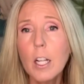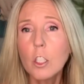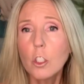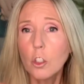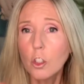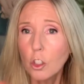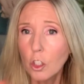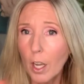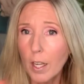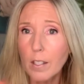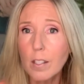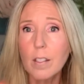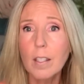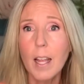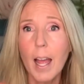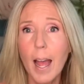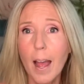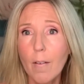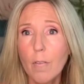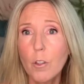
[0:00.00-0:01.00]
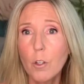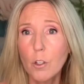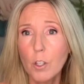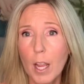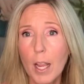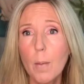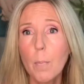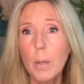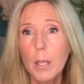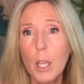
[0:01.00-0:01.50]
just to have their
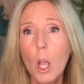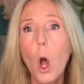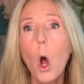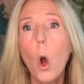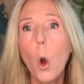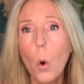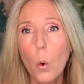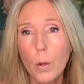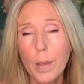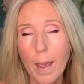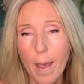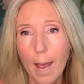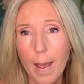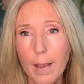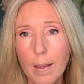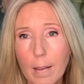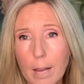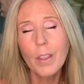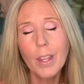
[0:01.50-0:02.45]
day be okay